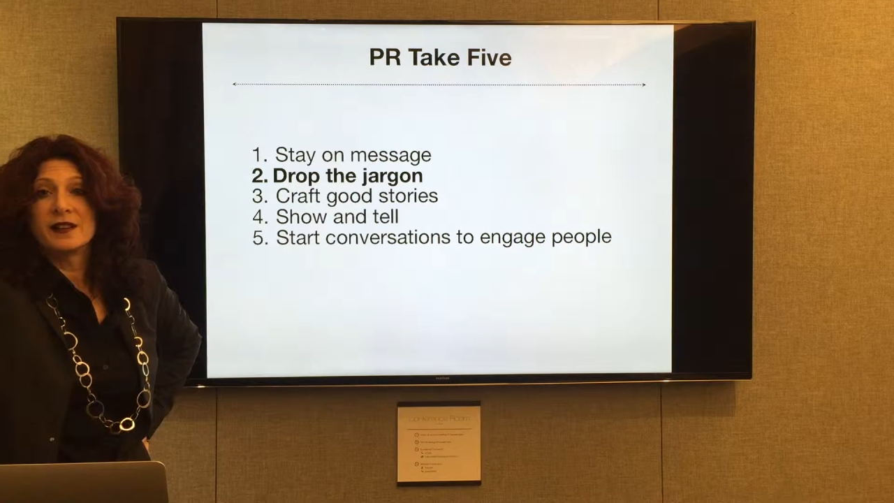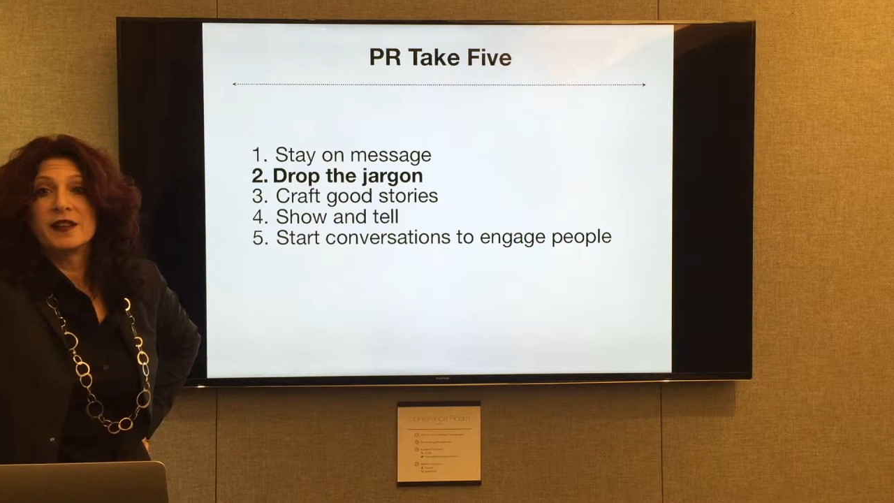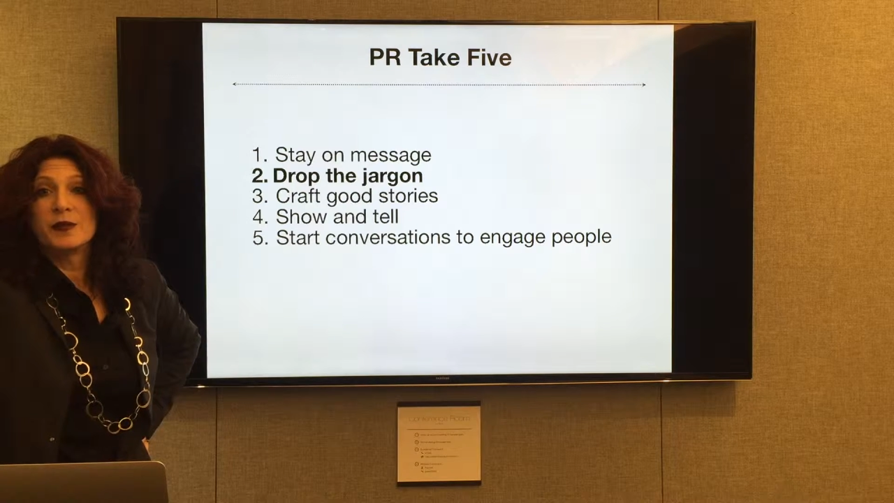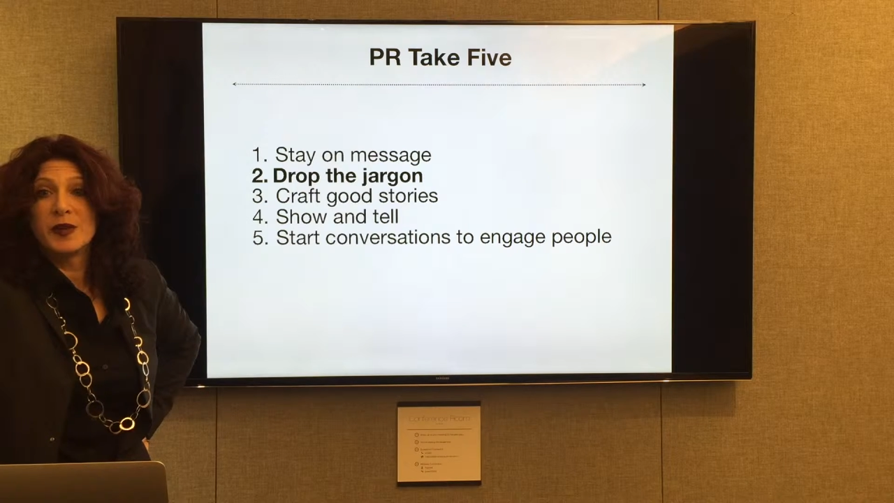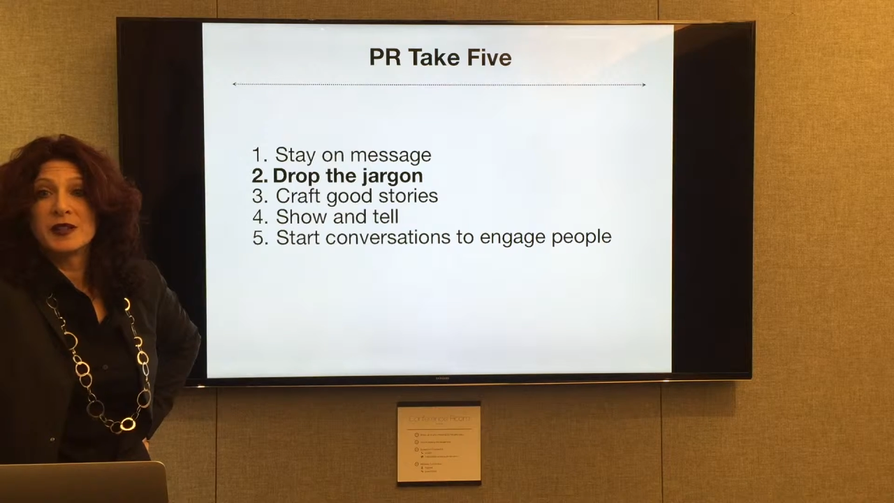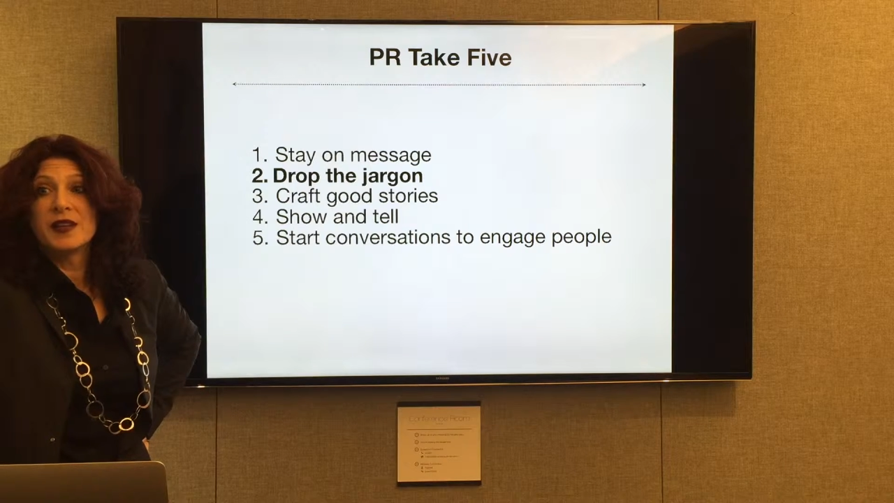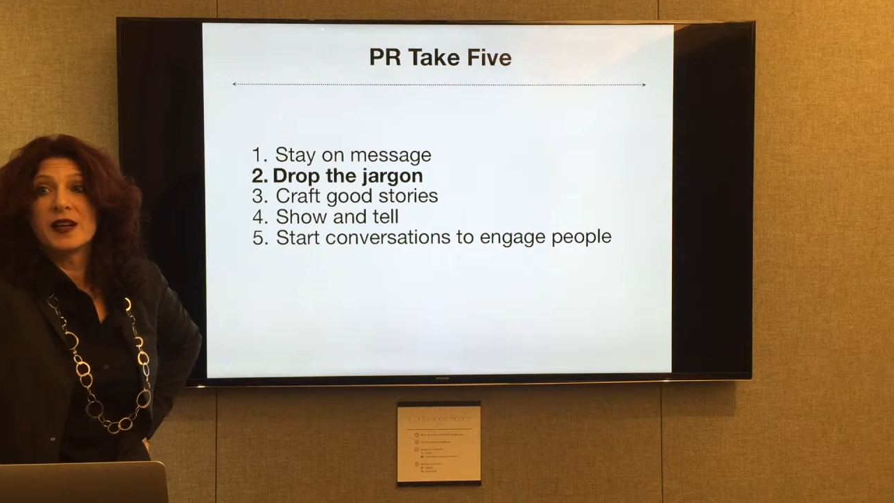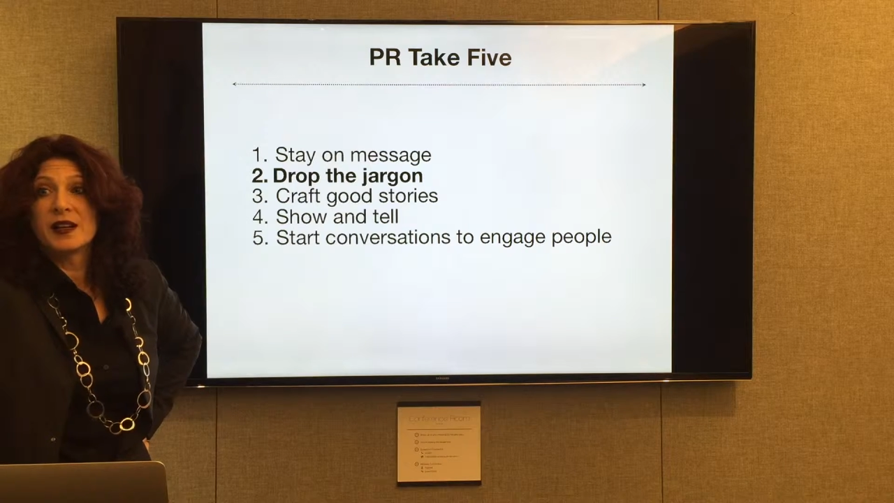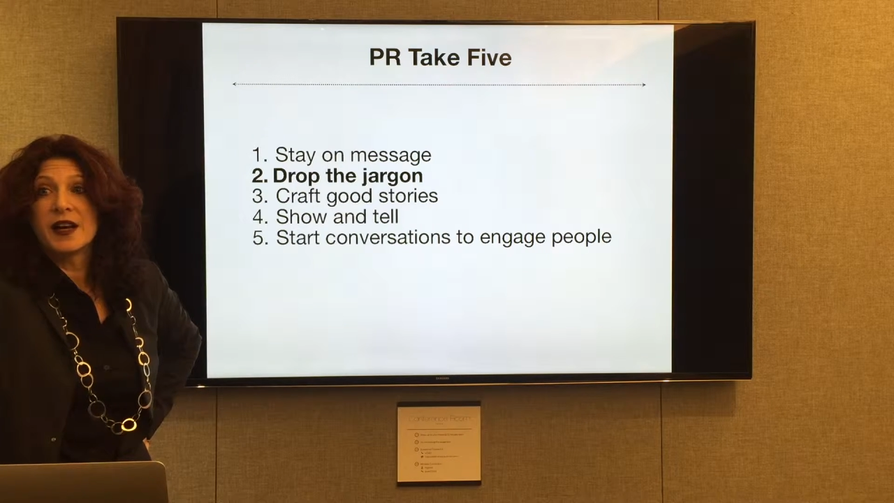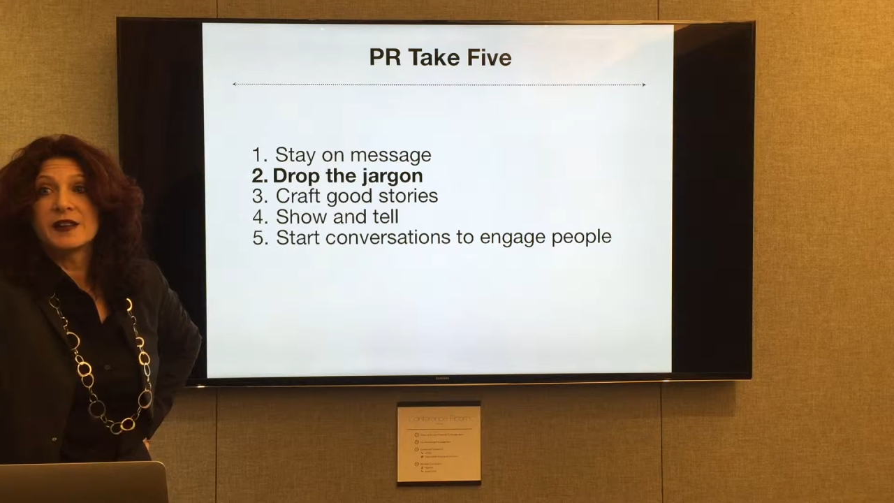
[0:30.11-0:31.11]
been to
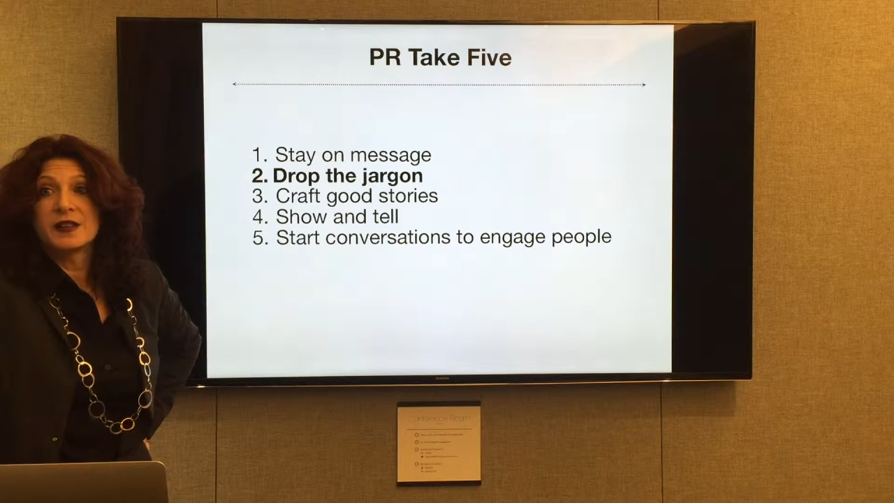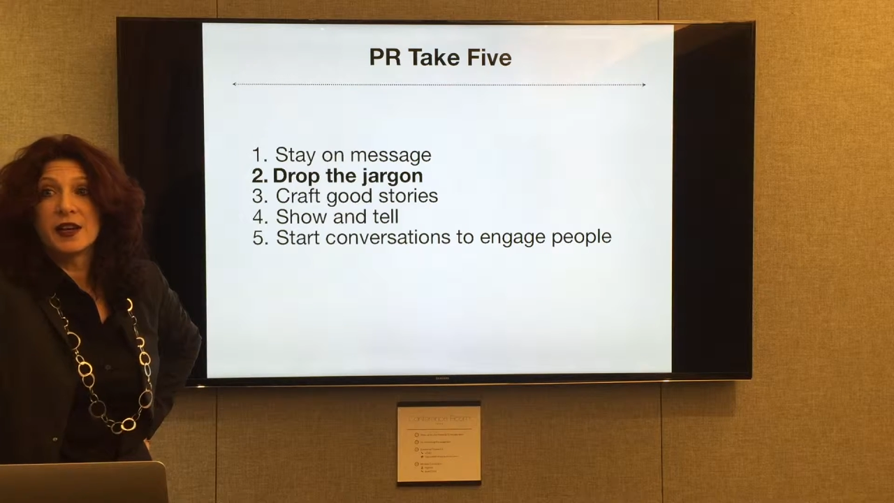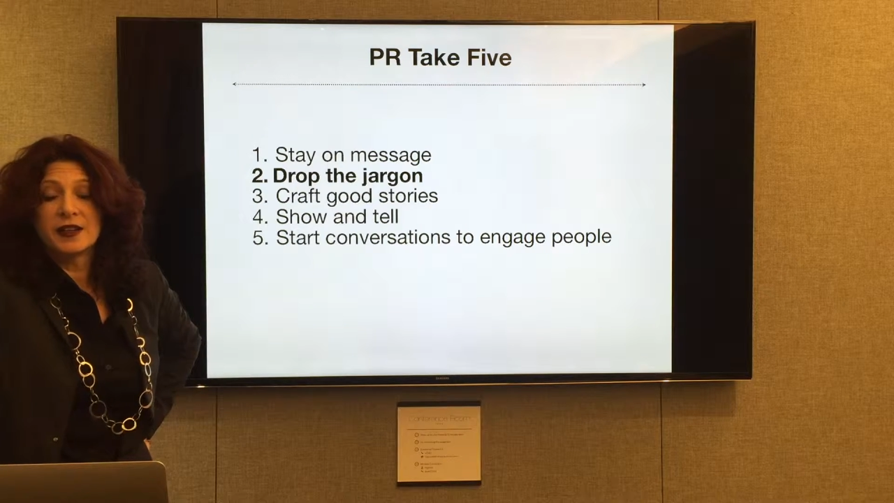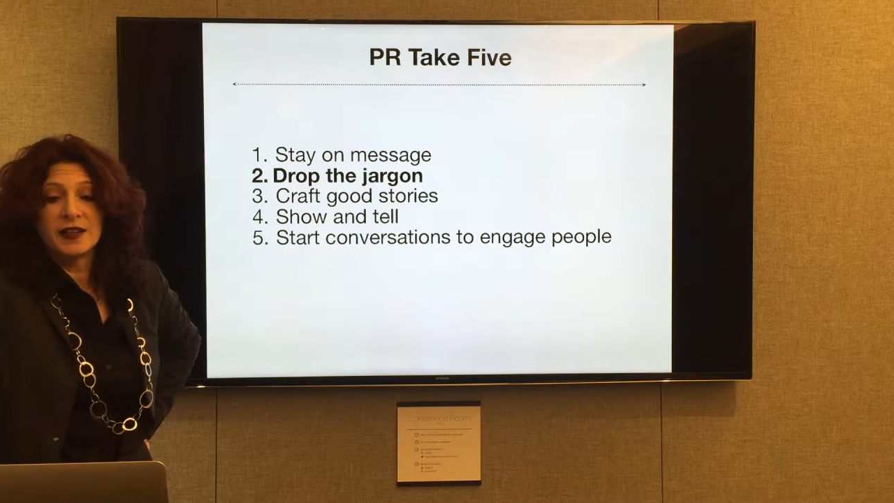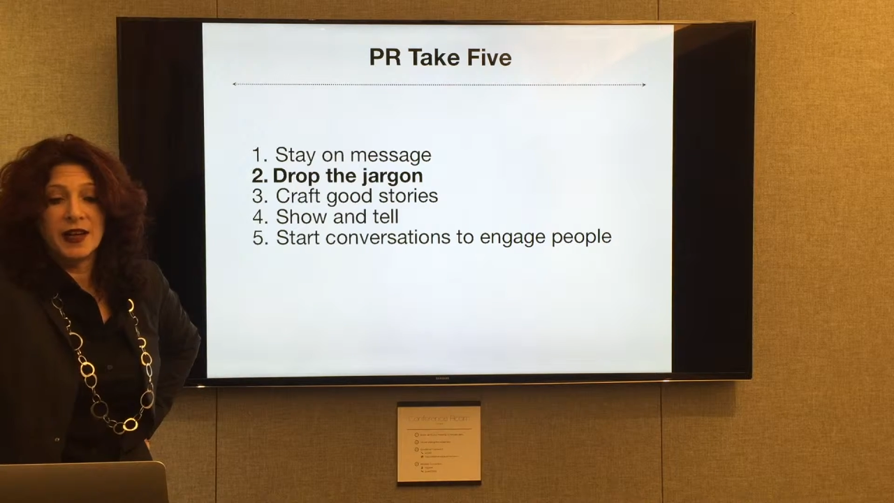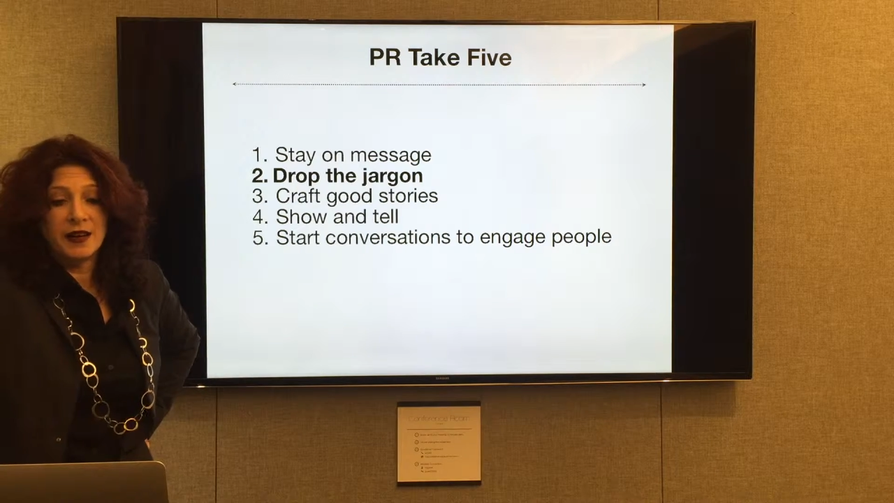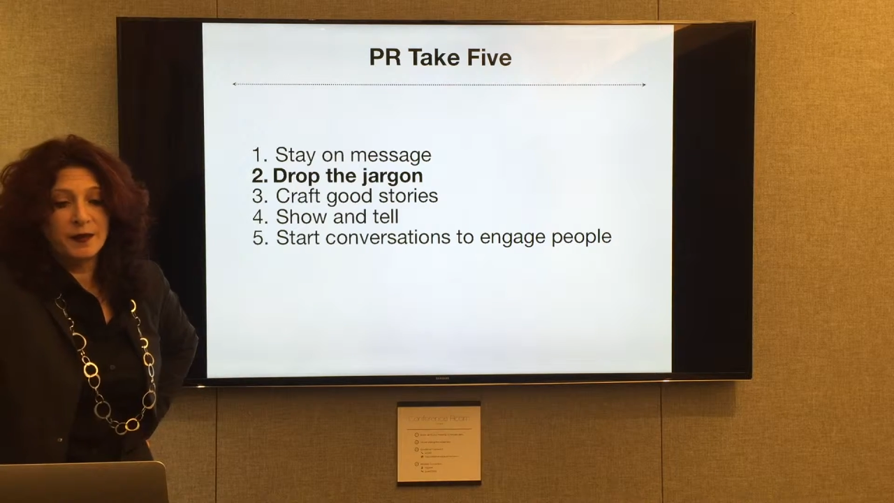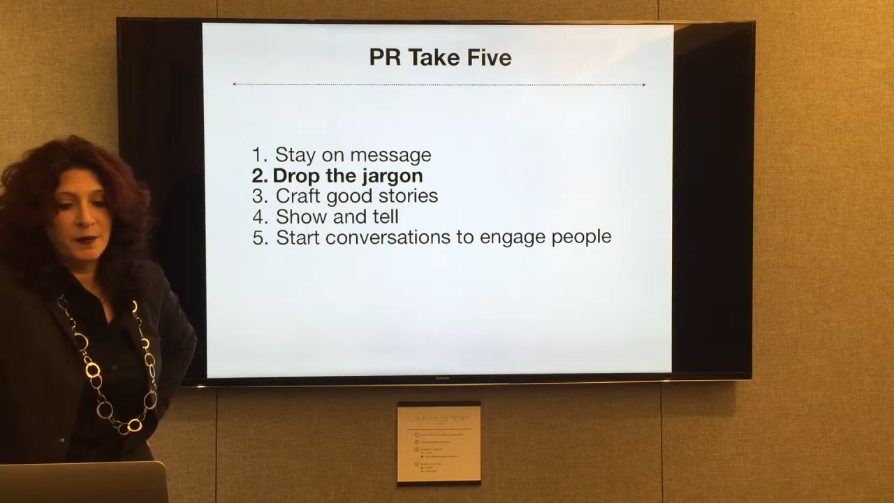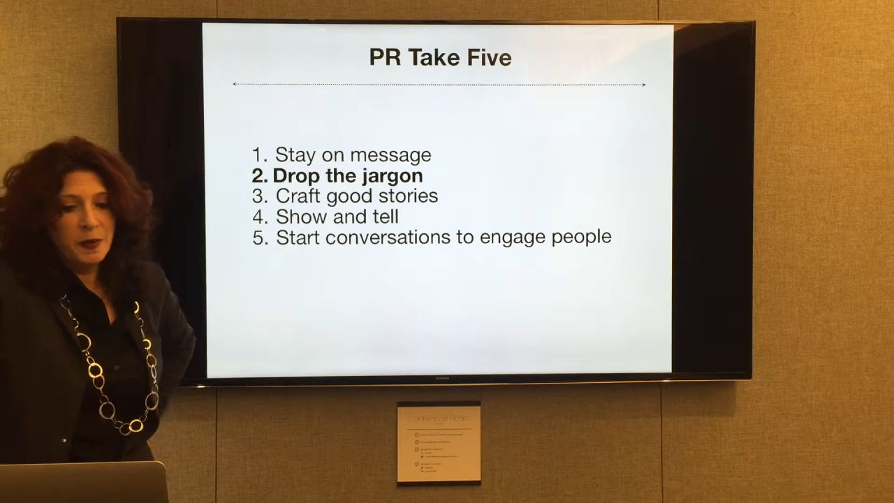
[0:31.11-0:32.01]
that class and gotten an A.